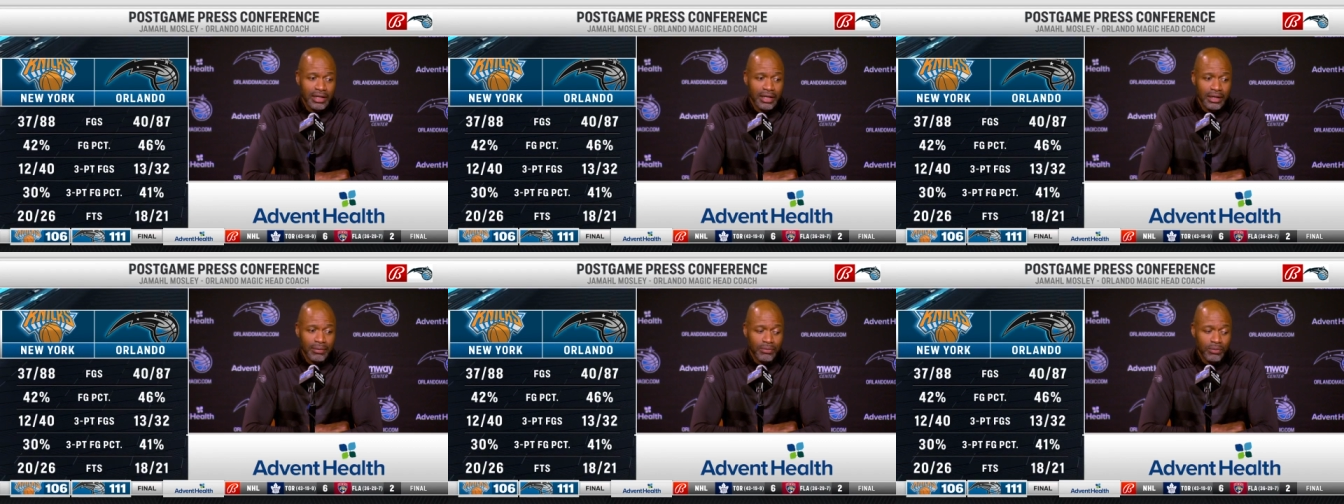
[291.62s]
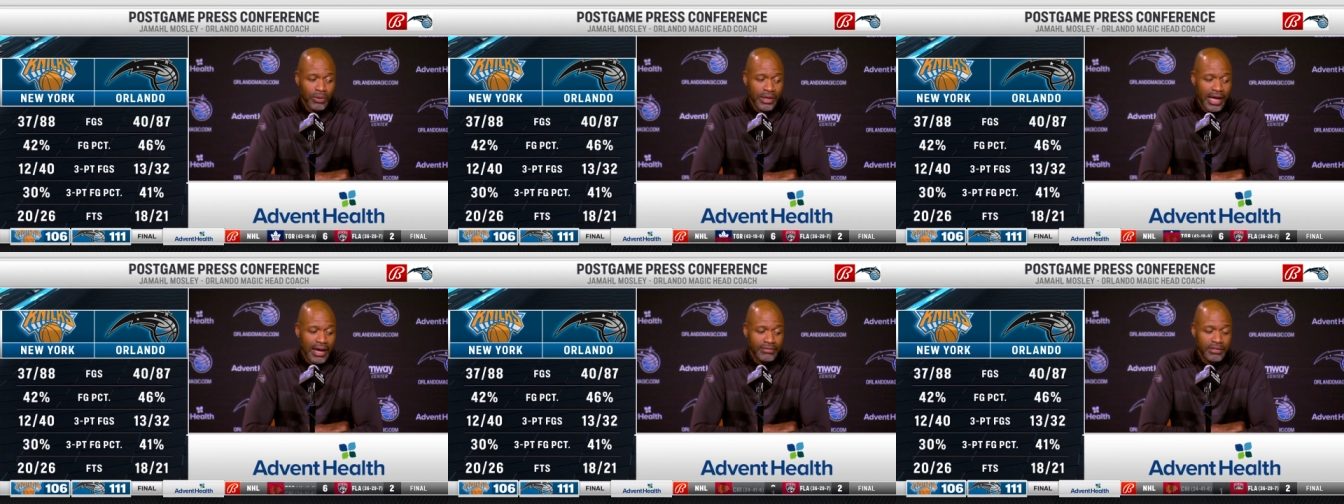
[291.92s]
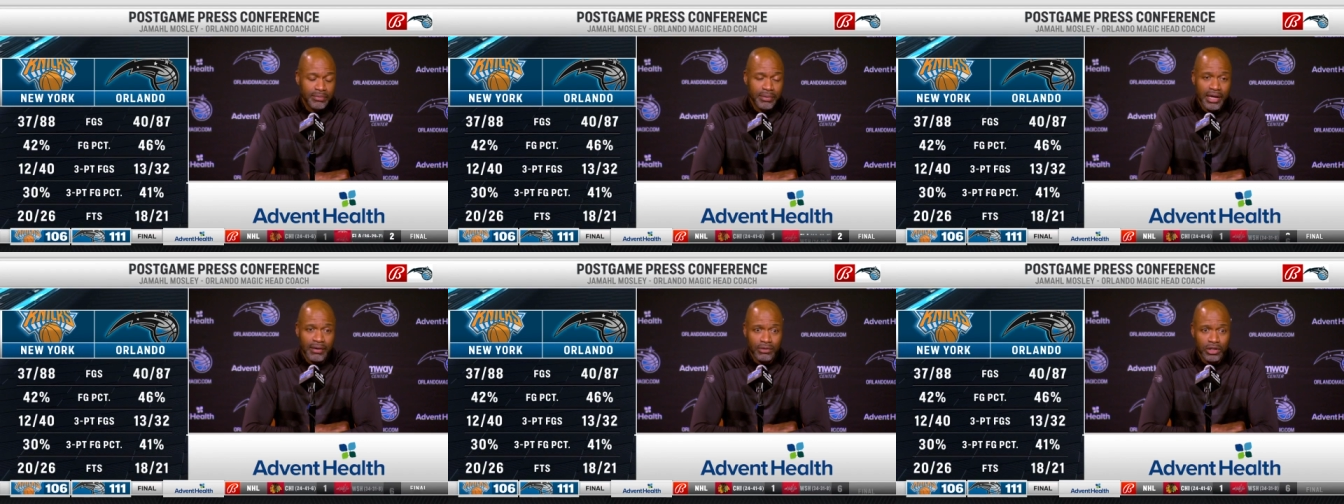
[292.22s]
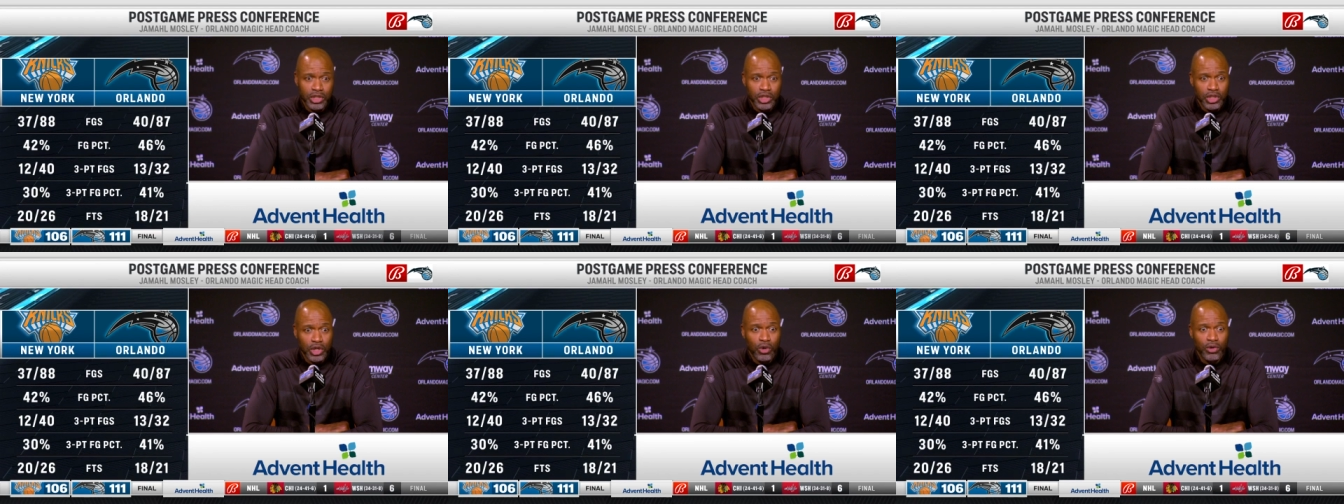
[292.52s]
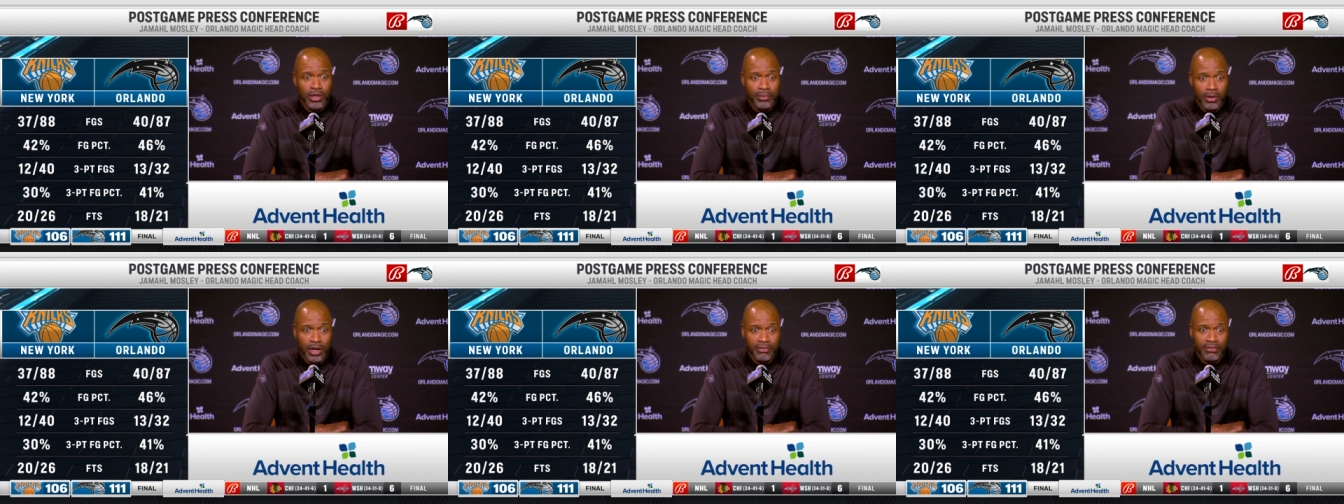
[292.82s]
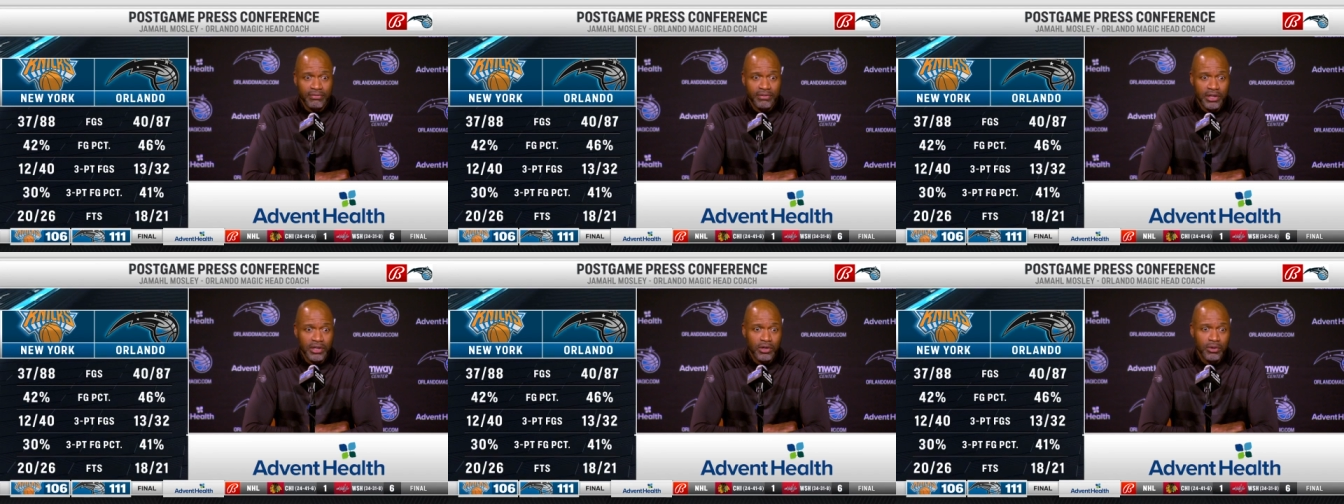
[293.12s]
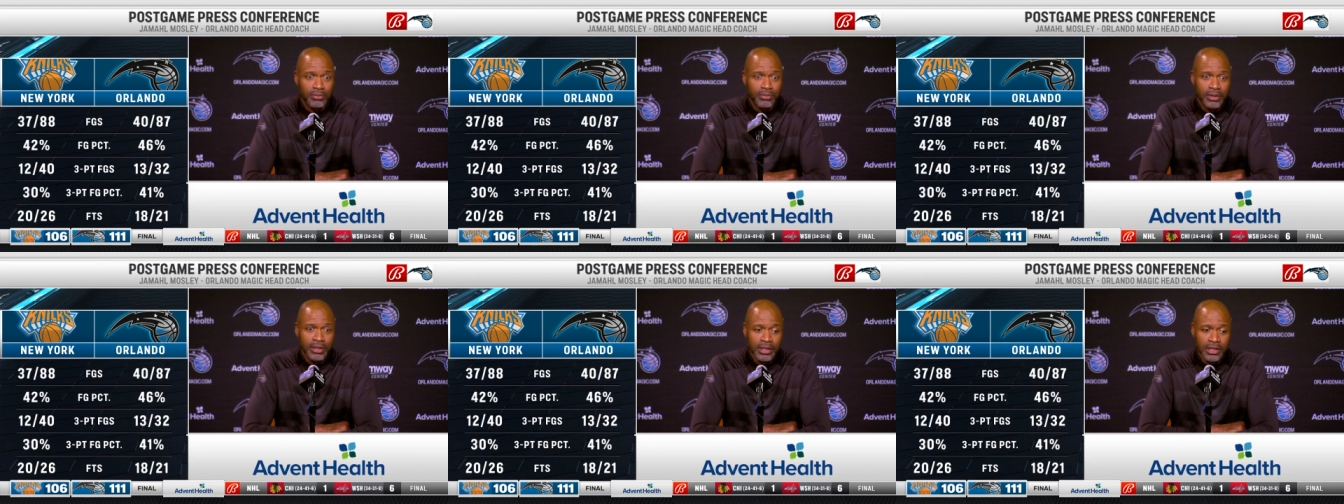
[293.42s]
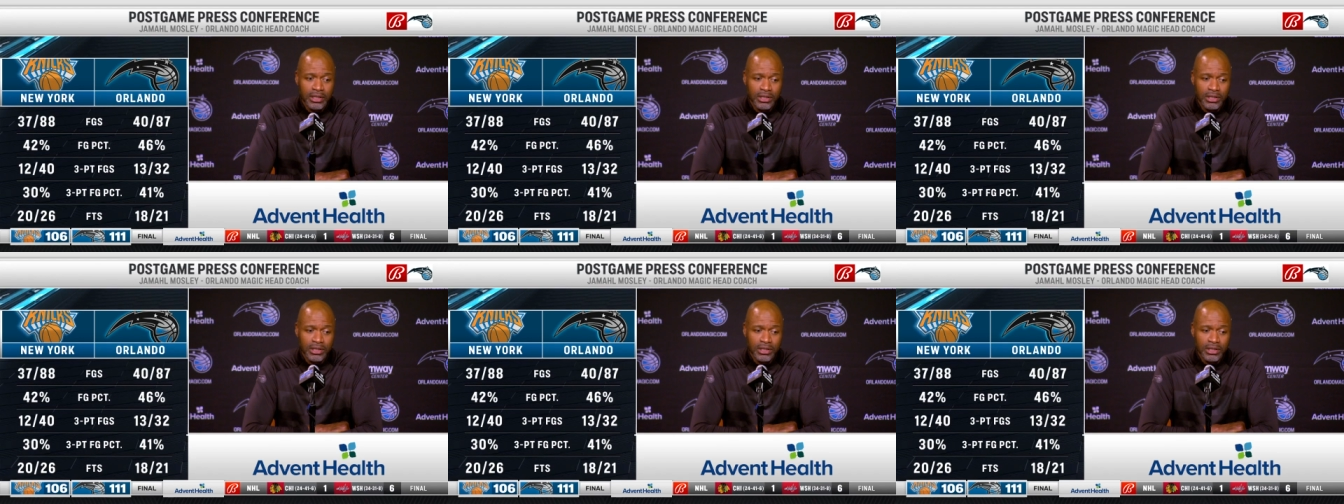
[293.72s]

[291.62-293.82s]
We have to be able to show them on film